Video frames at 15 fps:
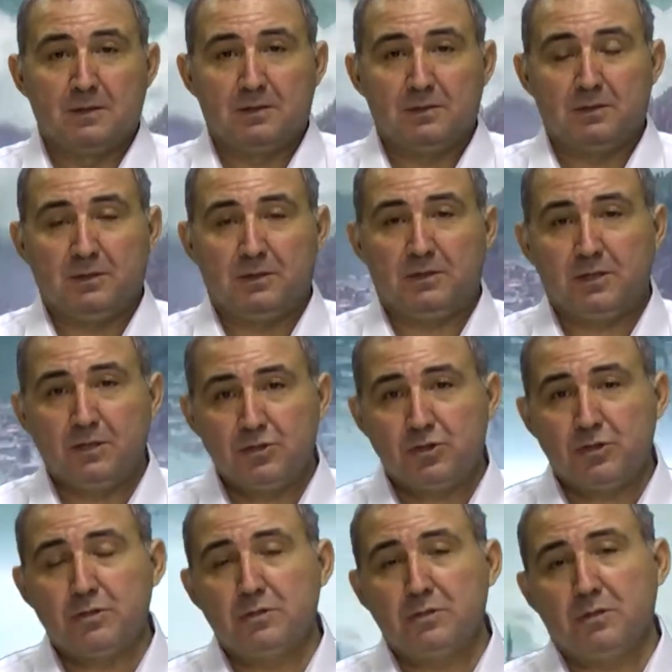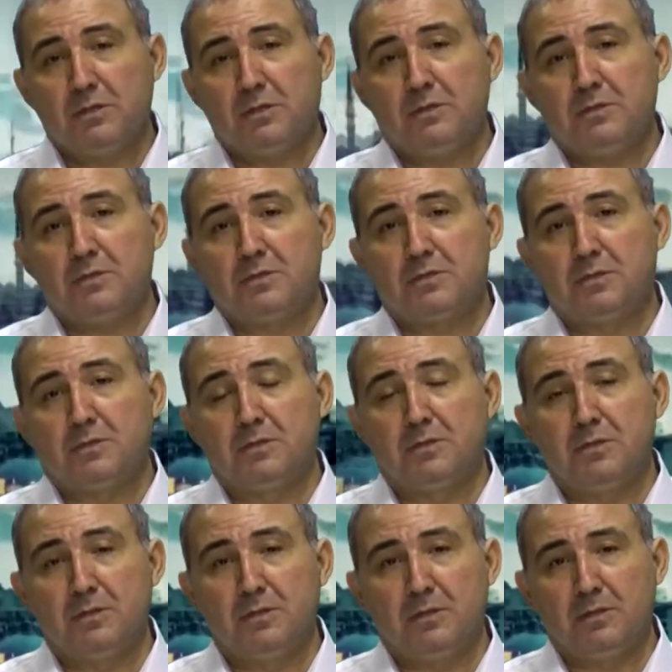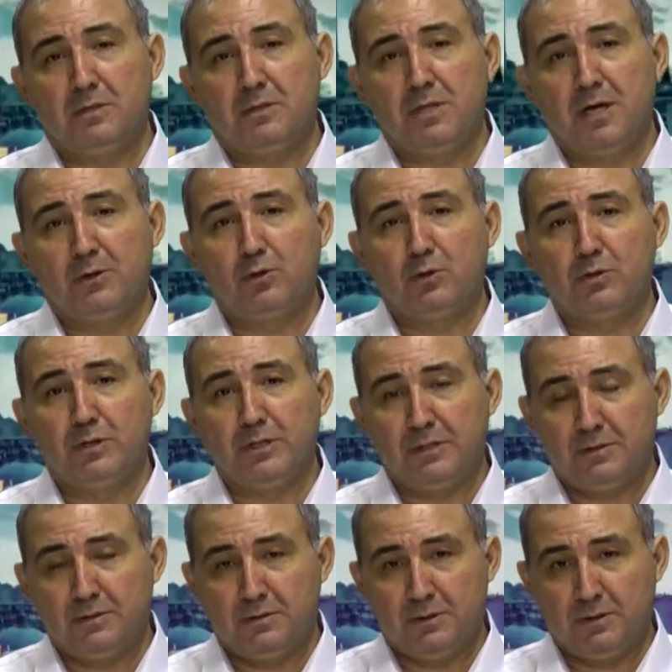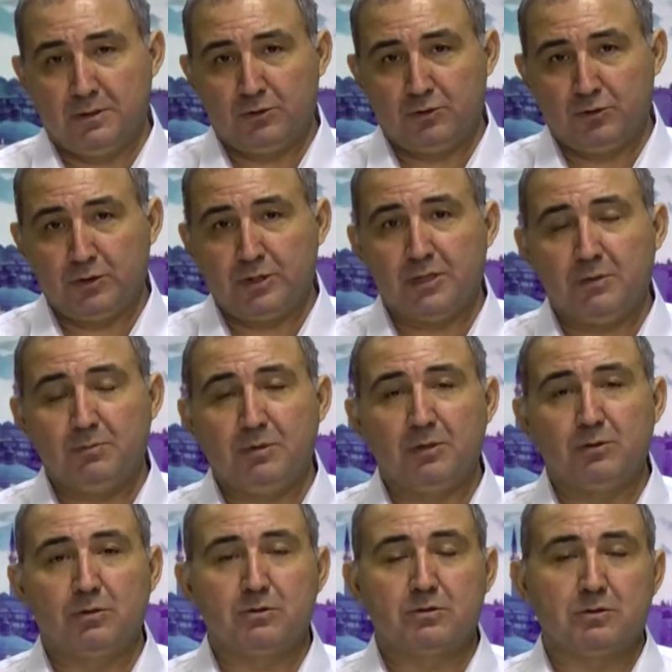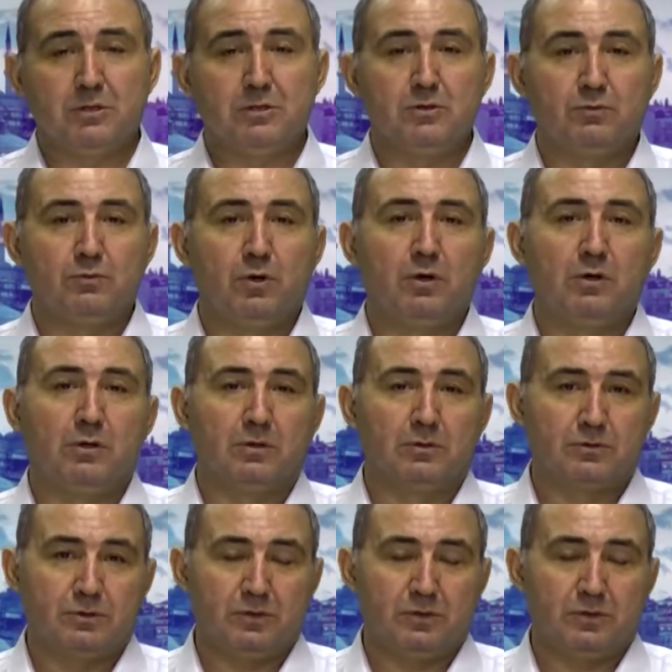the kitchen is not only in Turkey, but also in the world.